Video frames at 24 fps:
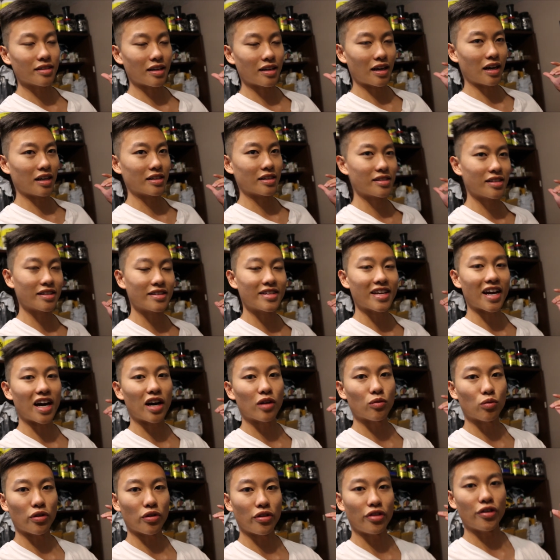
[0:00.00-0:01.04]
uh, sit
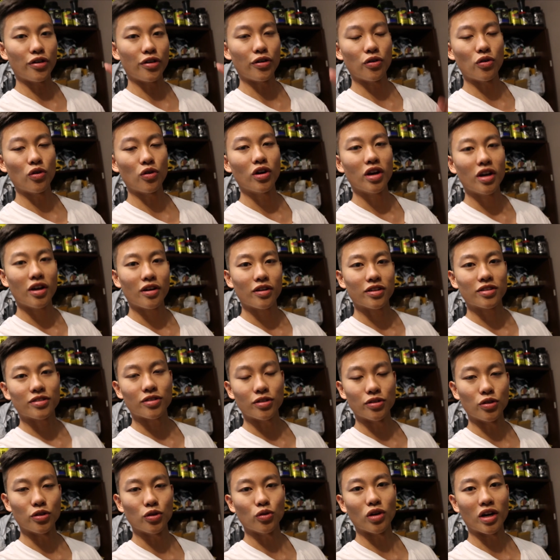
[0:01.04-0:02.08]
down with you
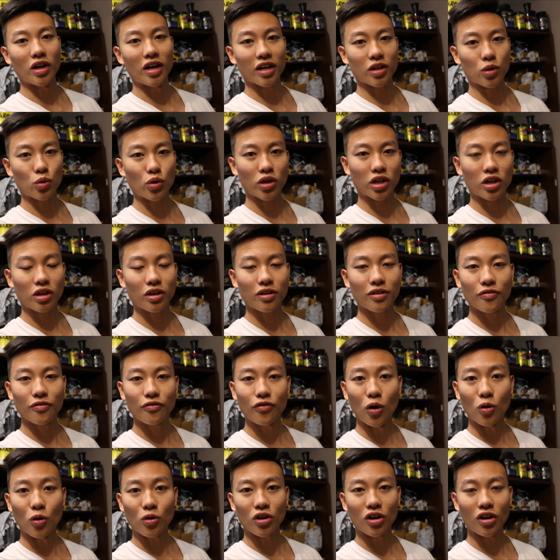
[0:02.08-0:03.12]
to do a quick
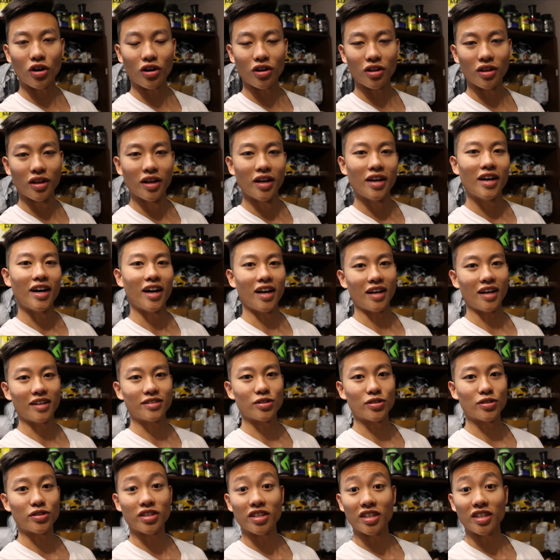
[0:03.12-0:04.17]
phone call uh,
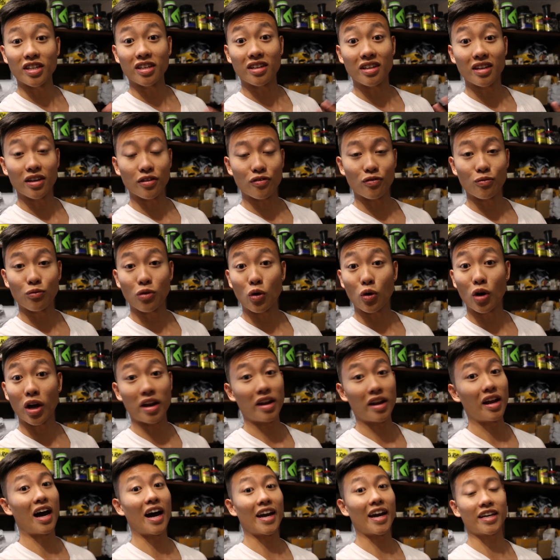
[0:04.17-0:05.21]
to see if
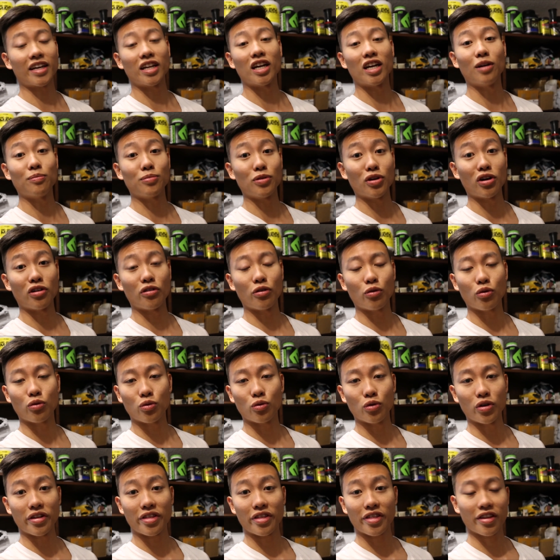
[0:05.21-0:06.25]
what I can help you out
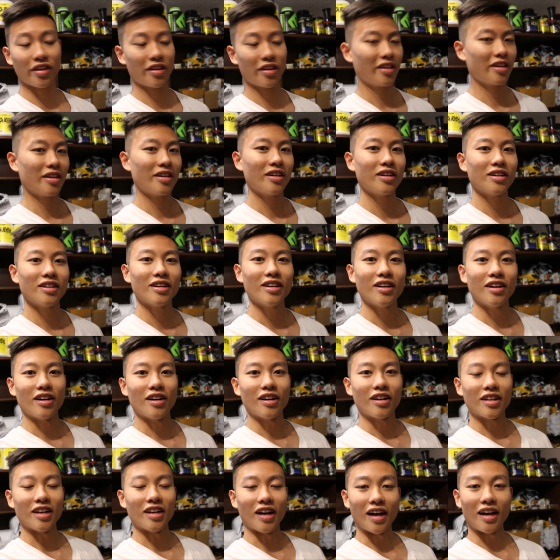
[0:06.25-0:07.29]
with.
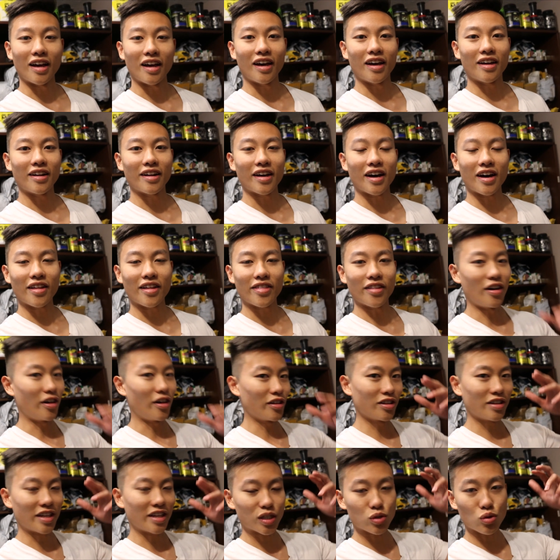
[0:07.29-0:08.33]
And uh, all
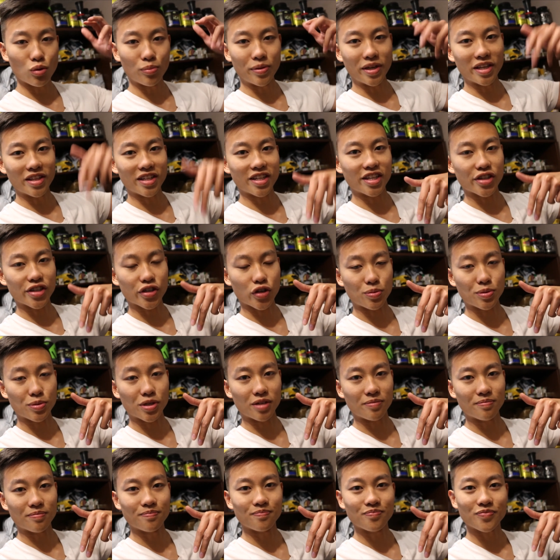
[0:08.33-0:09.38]
the links will be in the
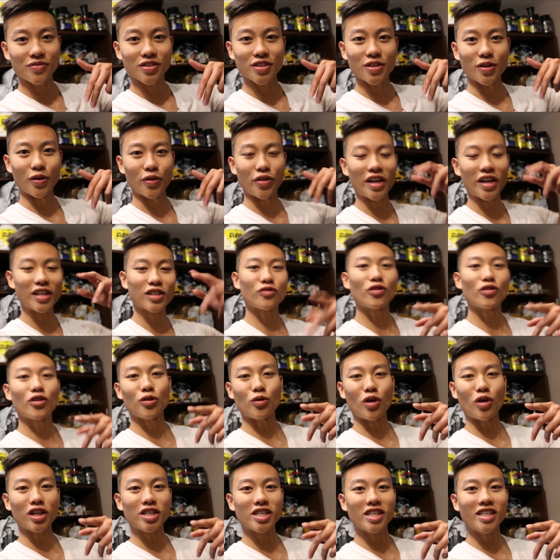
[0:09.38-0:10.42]
description. So thanks for
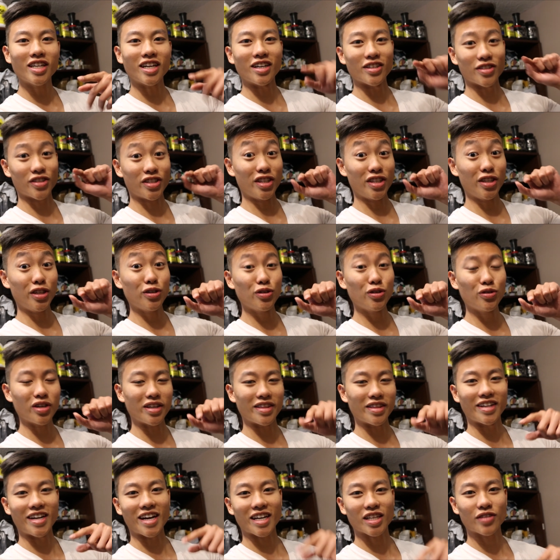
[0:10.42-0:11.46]
watching. I'll see you
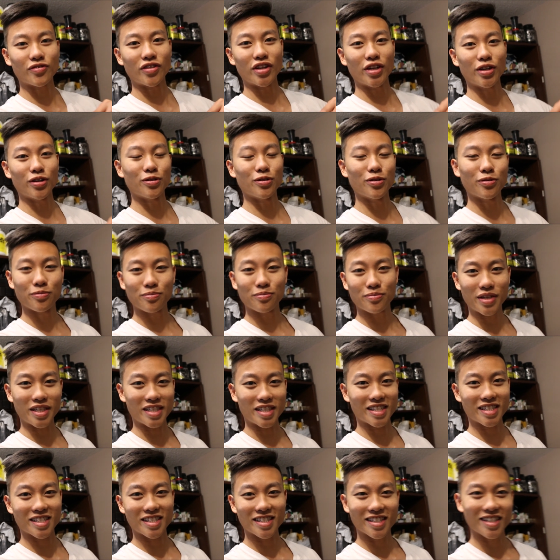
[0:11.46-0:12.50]
in the next video.
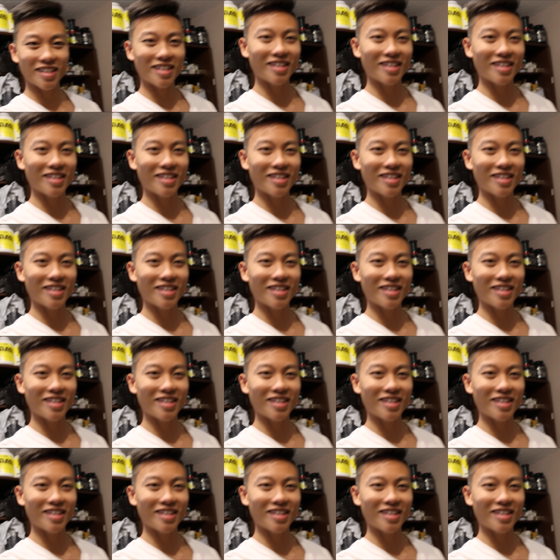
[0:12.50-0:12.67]
Peace.